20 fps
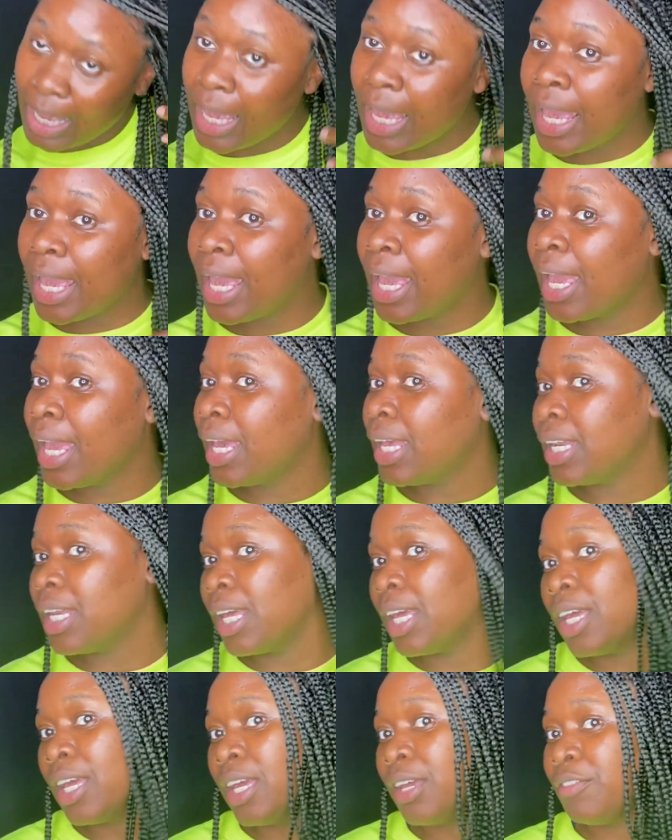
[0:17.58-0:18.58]
and
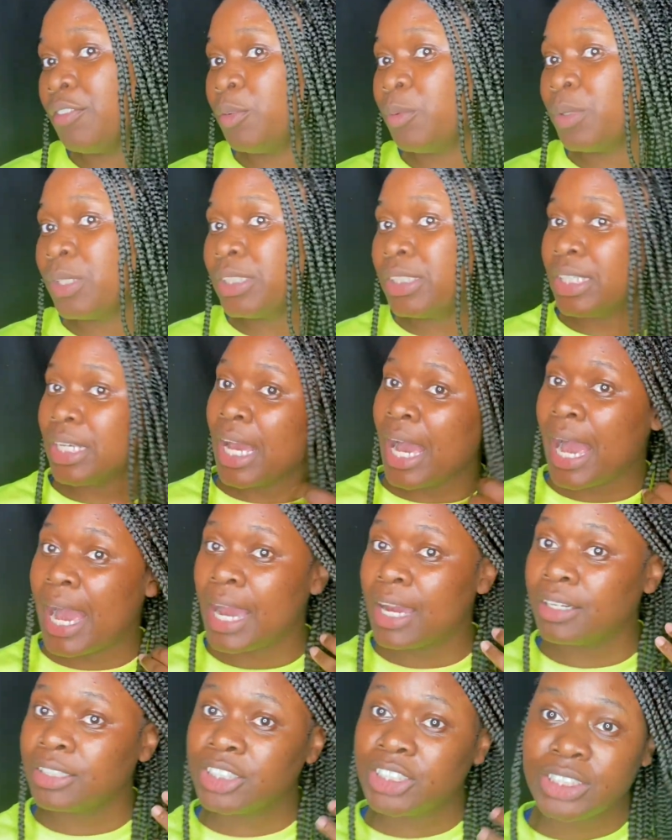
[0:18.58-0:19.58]
if you want to see
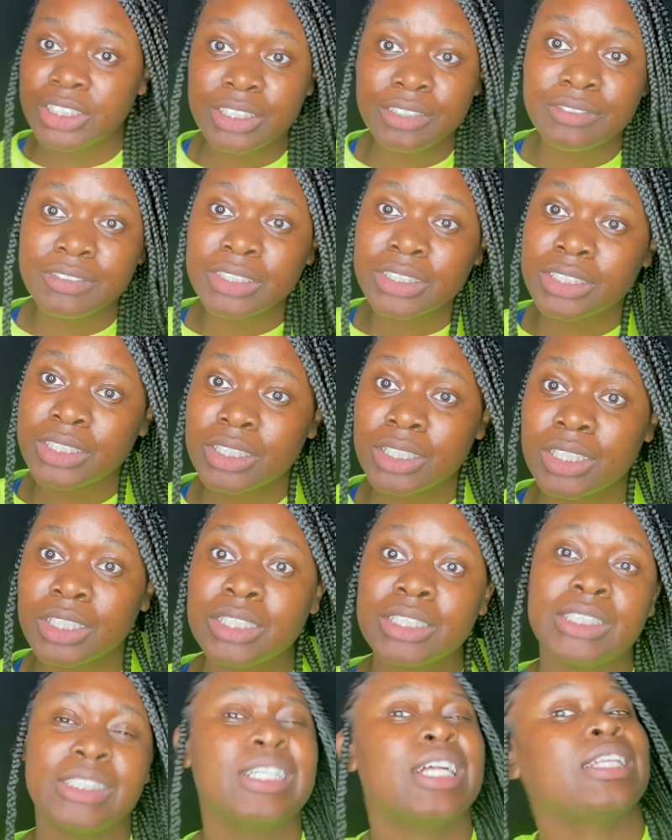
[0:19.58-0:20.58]
how I achieve this look
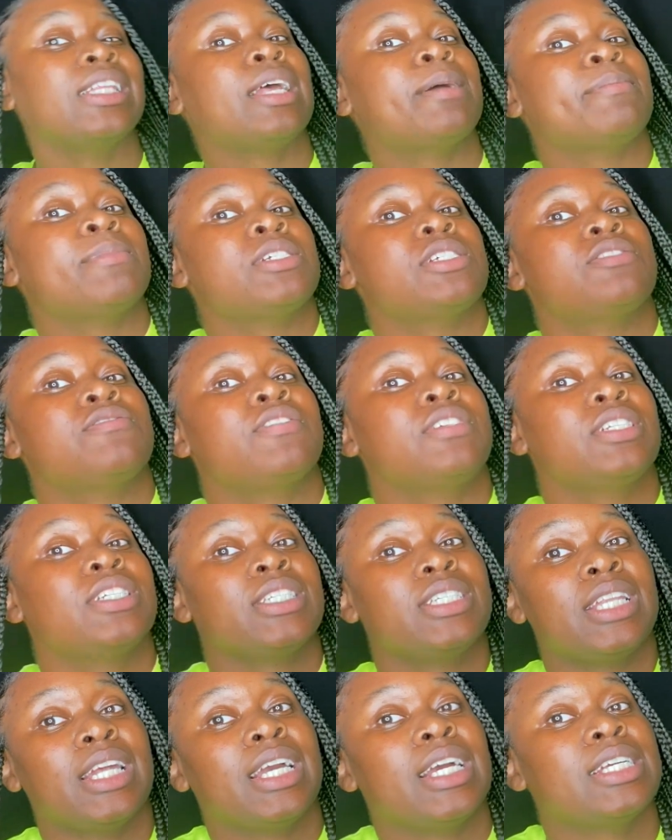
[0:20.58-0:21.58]
it's not that much
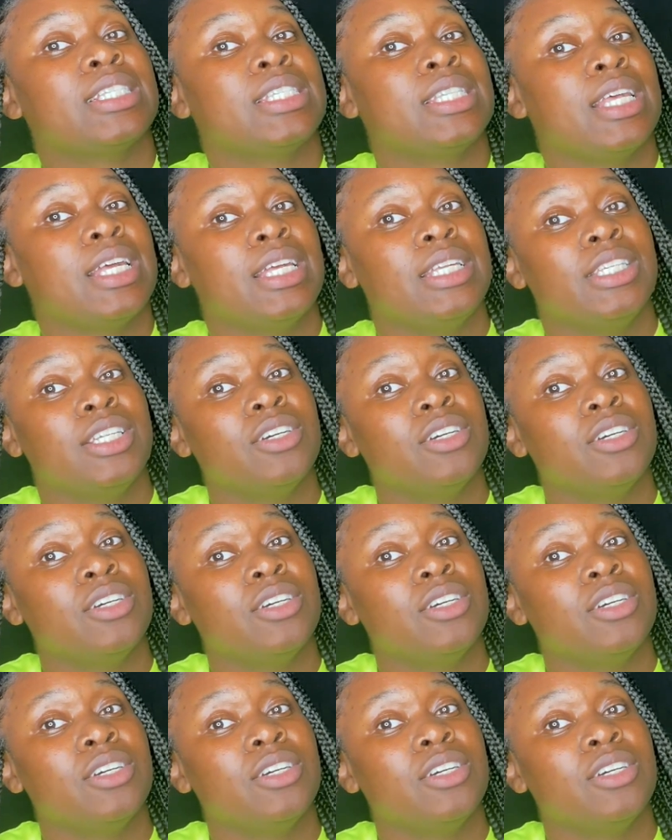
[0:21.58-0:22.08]
footage like I said